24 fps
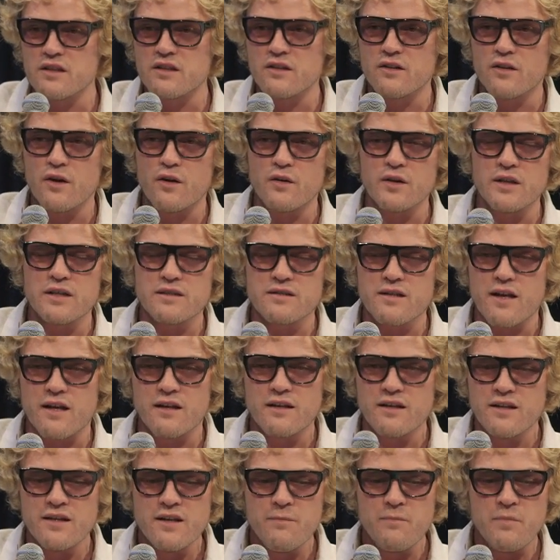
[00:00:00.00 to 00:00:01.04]
You know, he's like
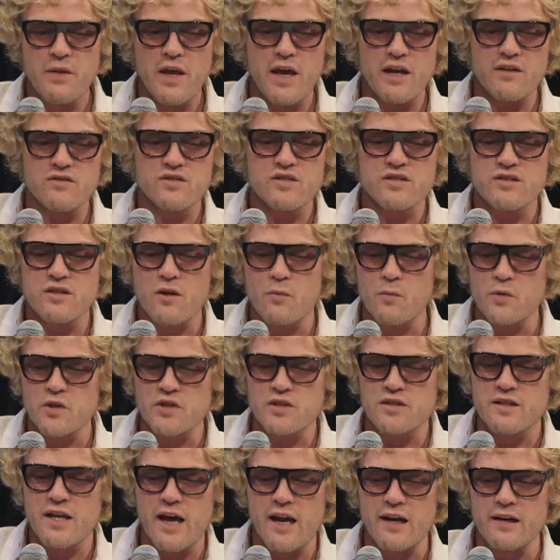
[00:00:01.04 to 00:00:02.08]
has so
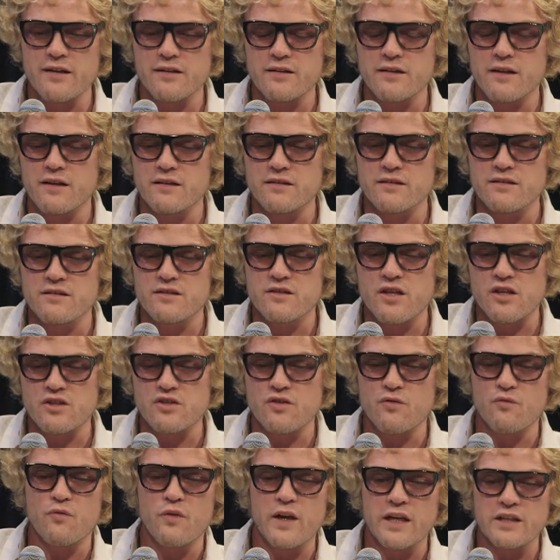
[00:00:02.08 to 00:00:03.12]
much talent and such
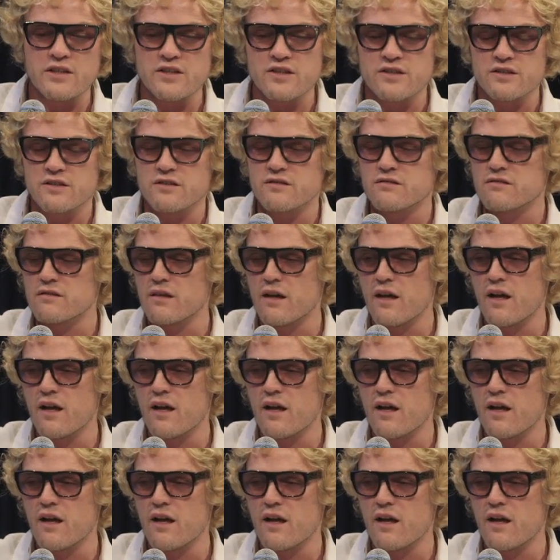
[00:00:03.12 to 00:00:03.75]
a rich